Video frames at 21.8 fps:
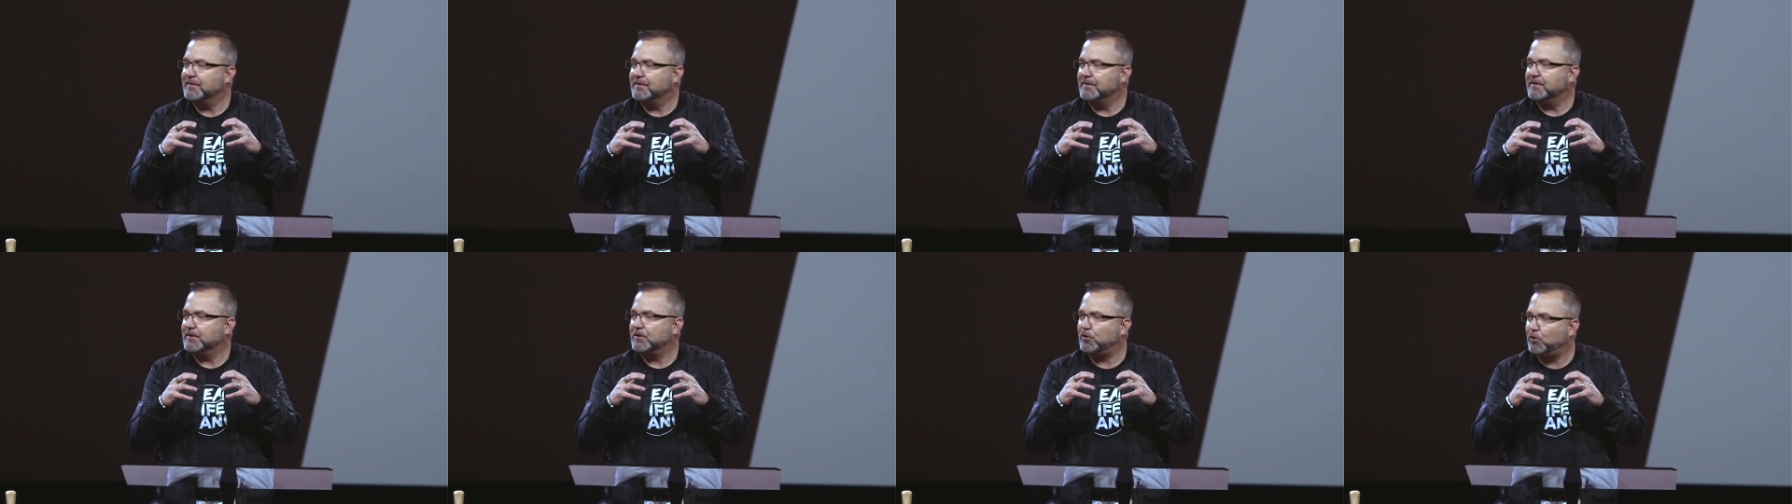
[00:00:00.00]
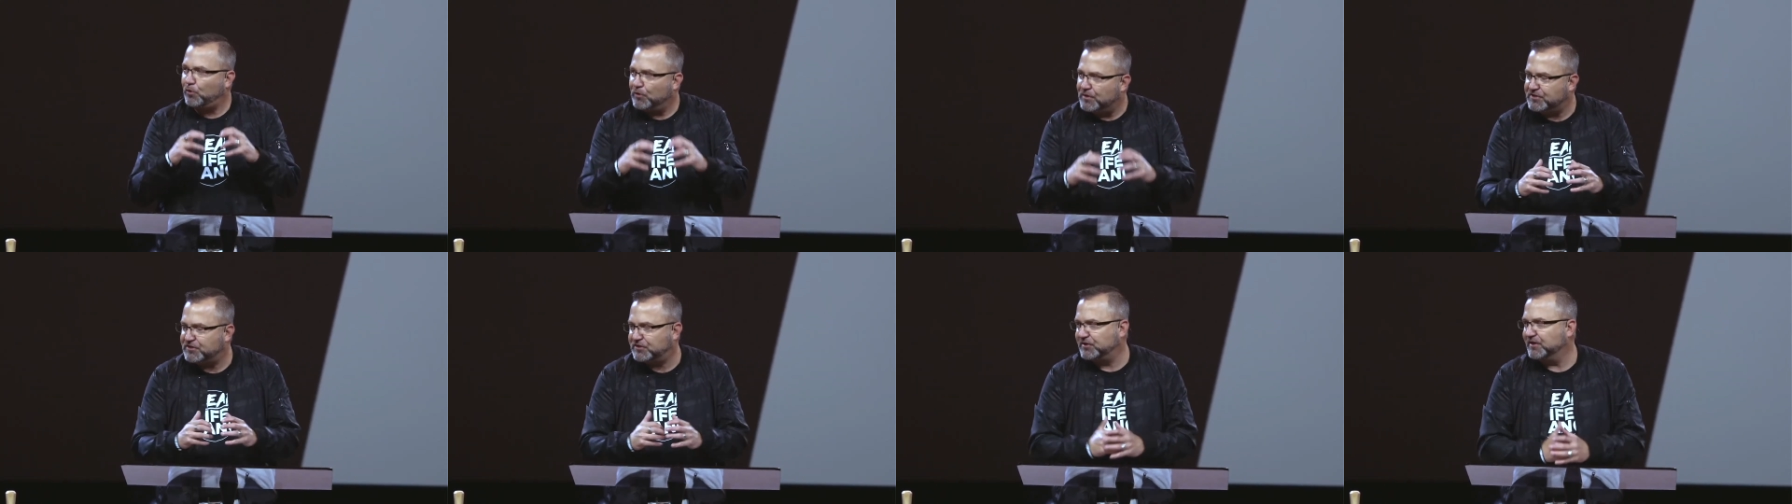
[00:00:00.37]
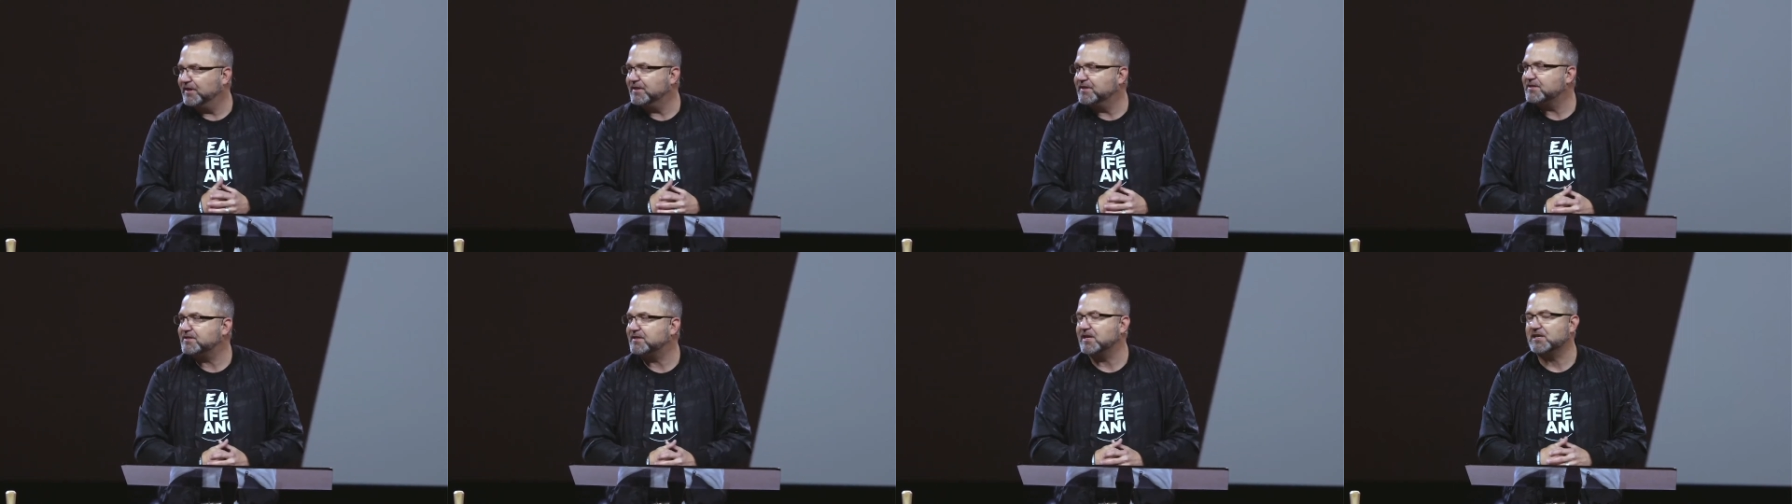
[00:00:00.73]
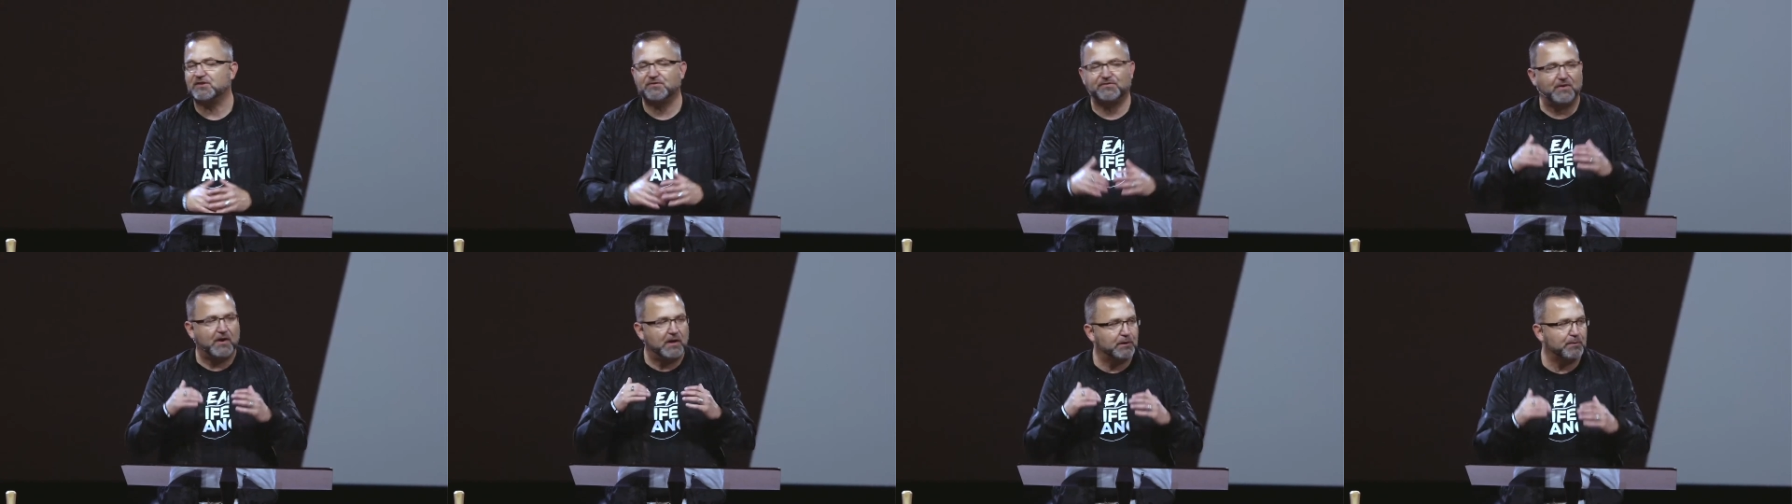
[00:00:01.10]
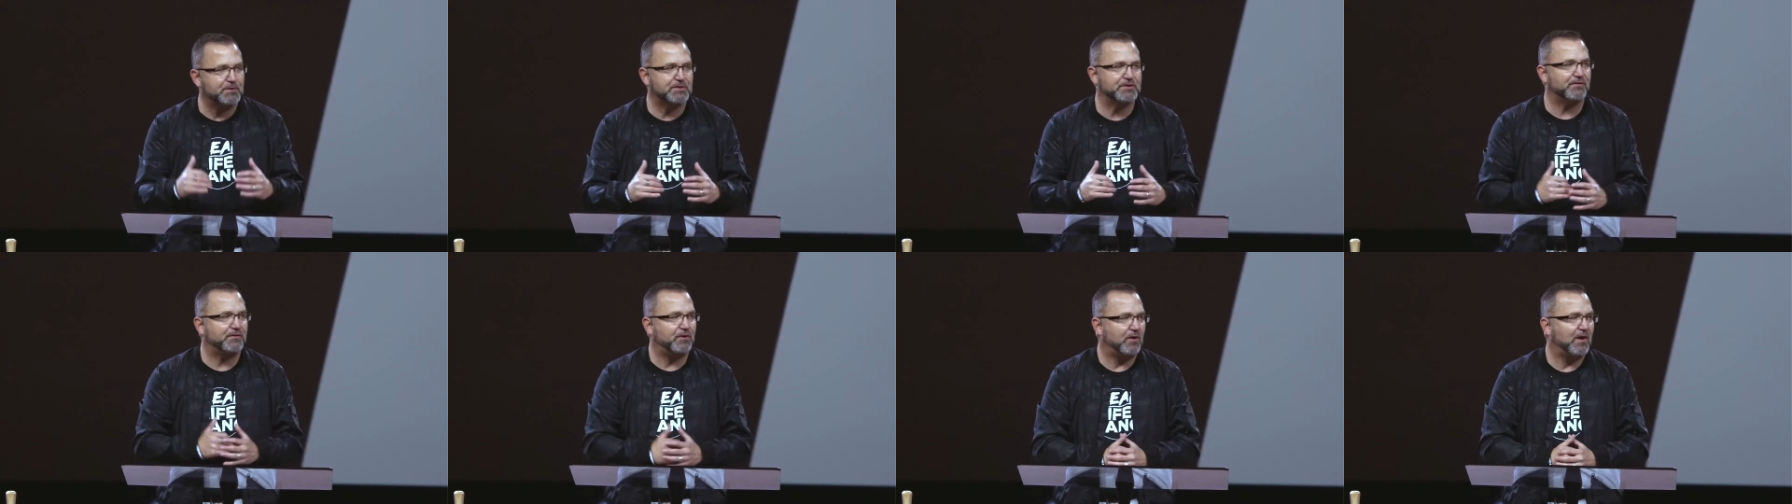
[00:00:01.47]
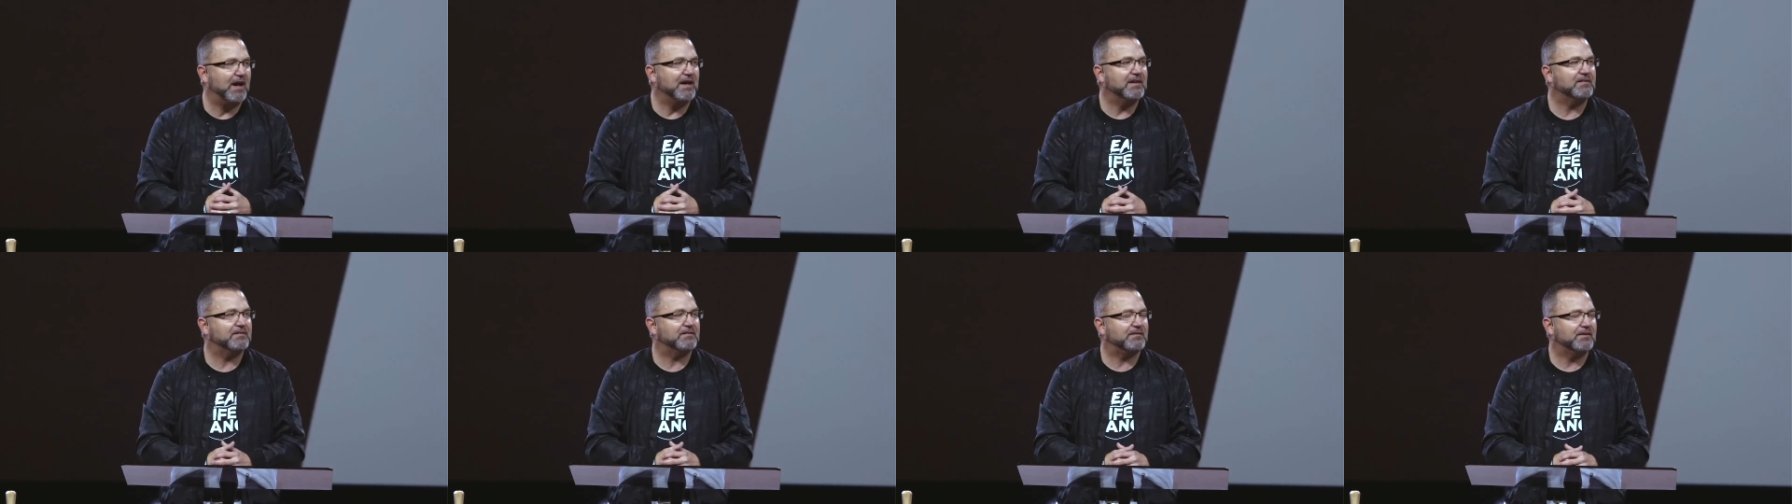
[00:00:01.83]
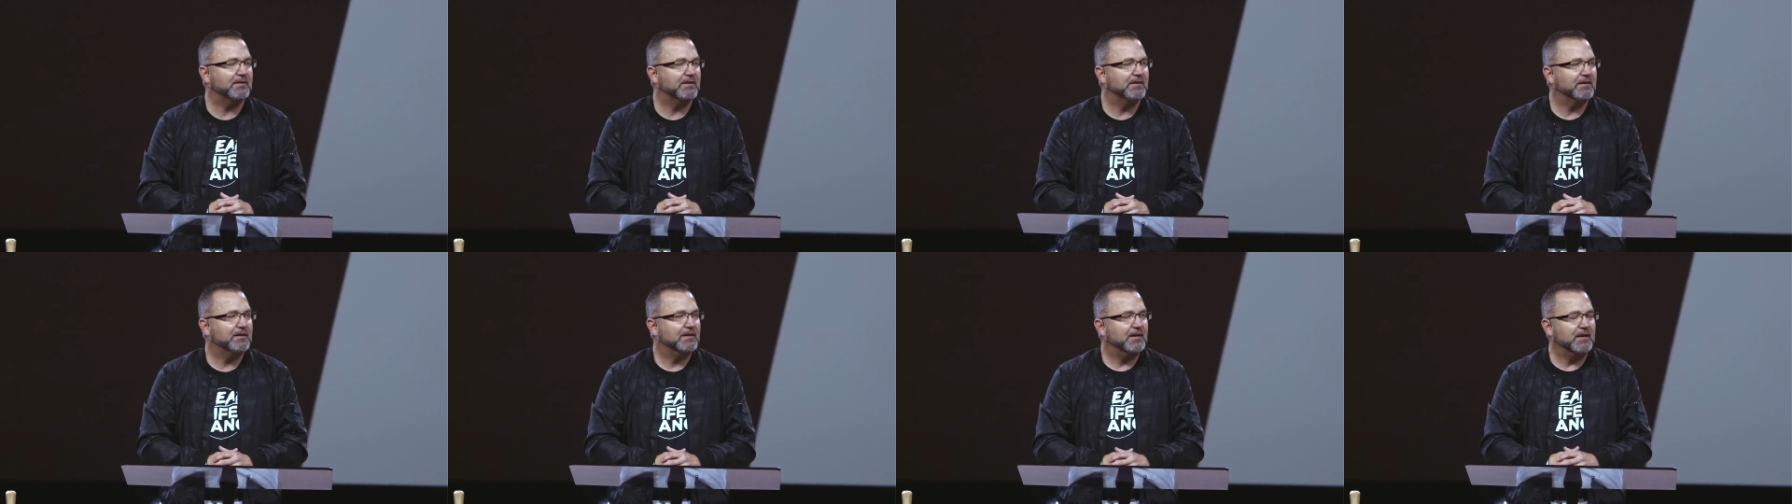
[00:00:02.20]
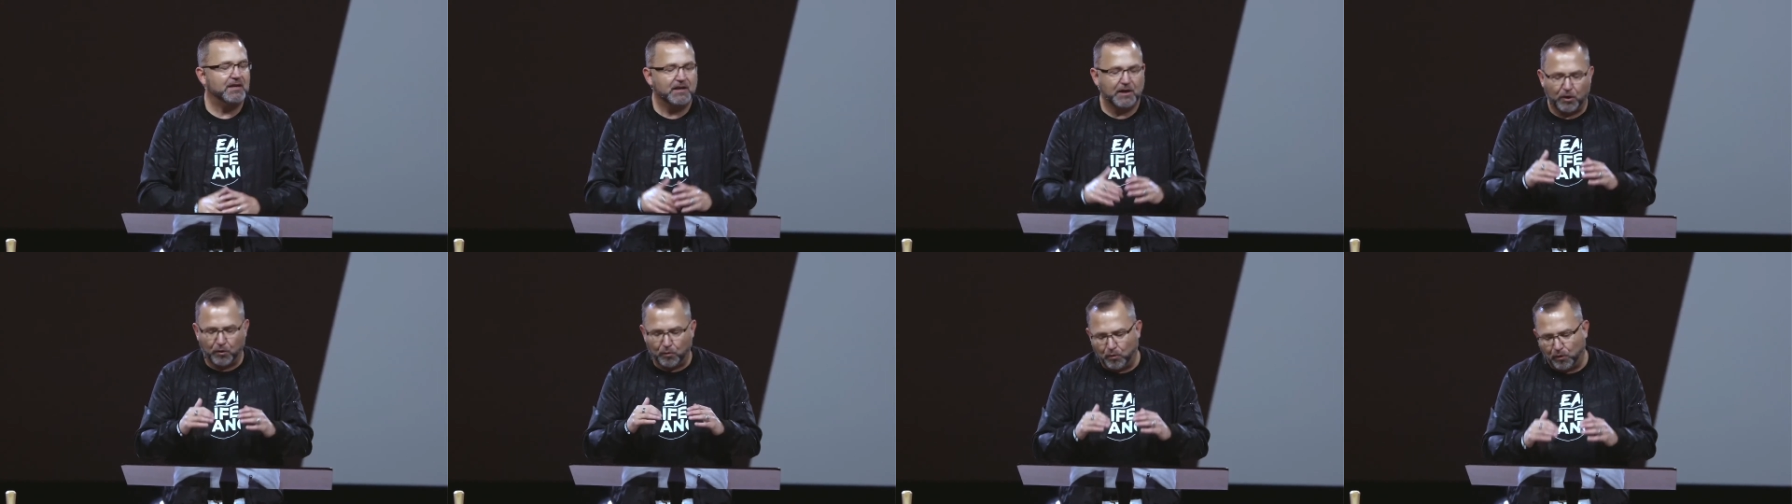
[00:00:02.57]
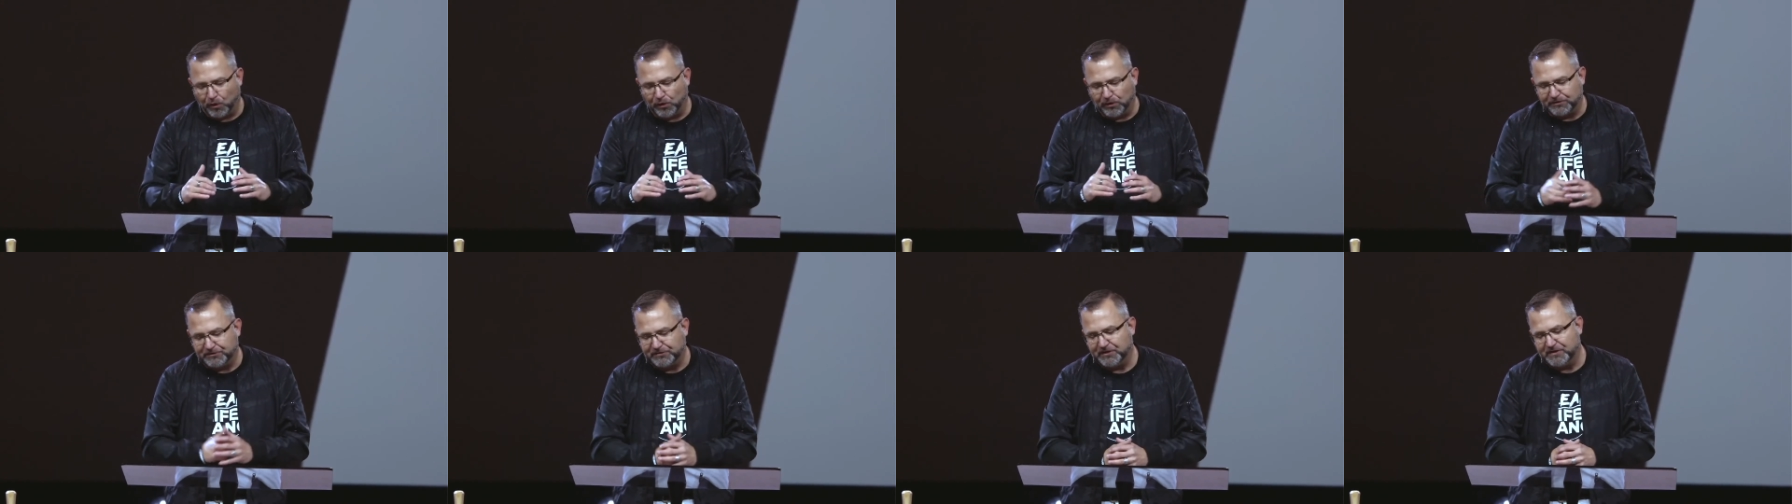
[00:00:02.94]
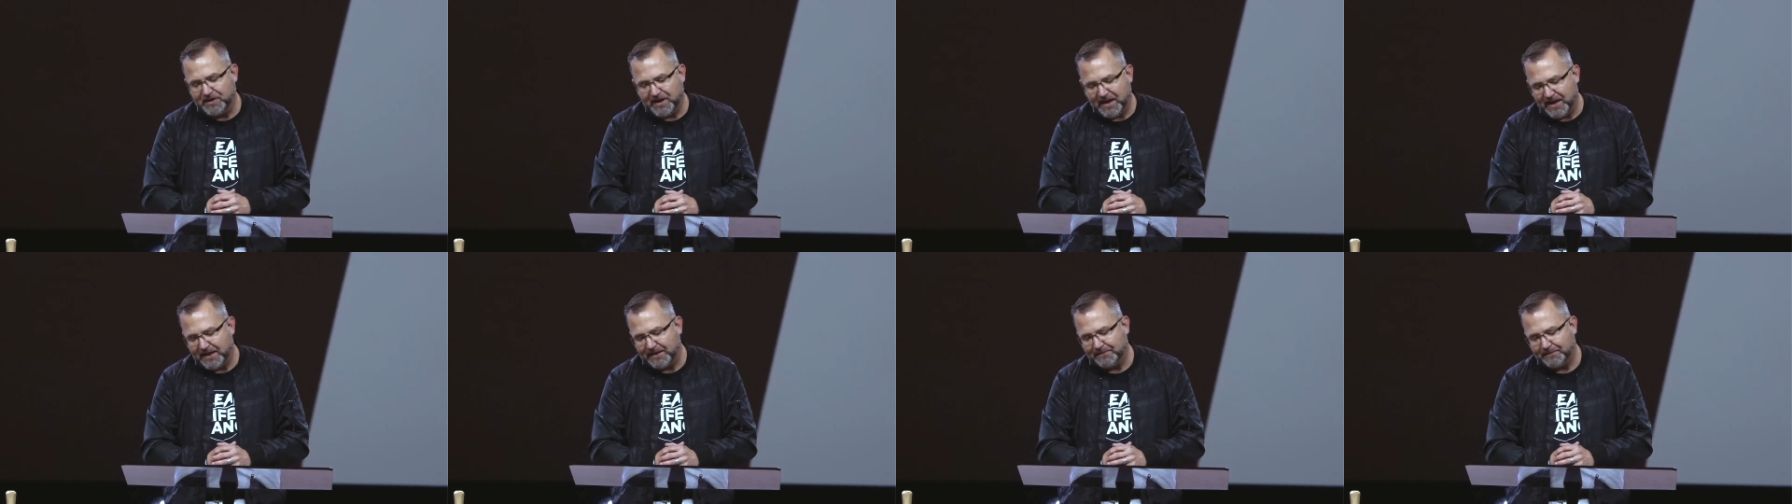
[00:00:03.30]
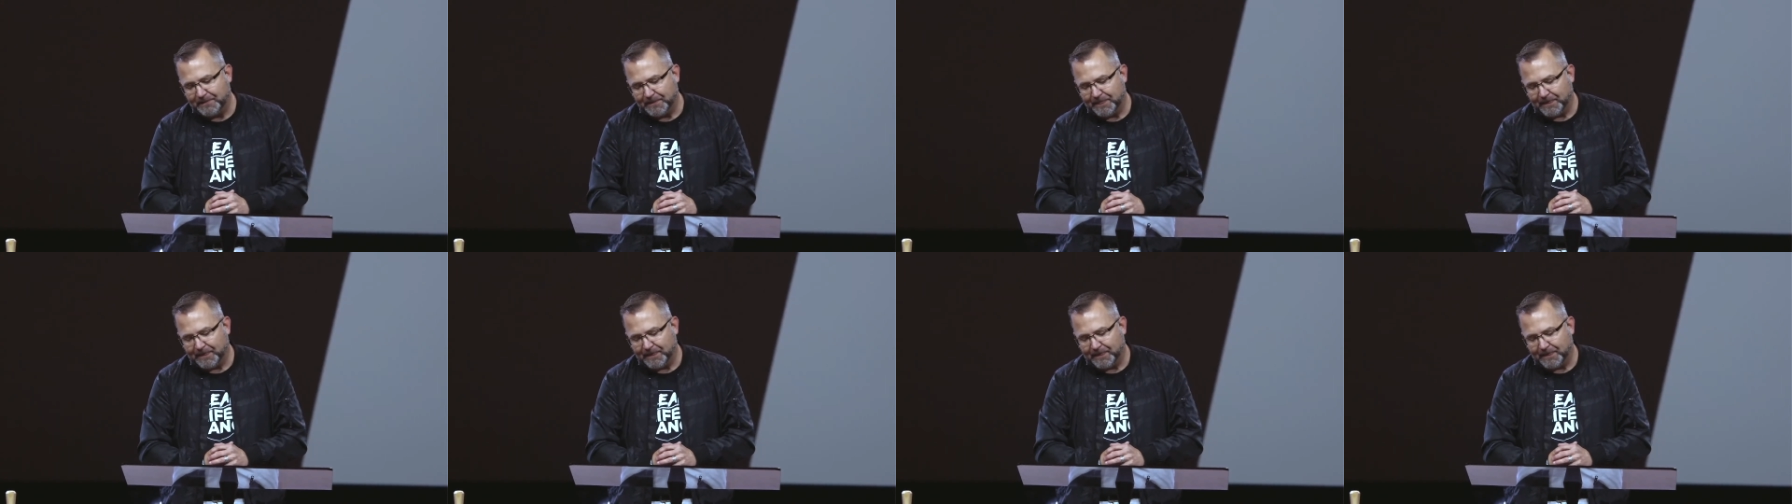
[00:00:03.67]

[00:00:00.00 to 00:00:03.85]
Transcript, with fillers: Christians, as followers of Christ in our world today.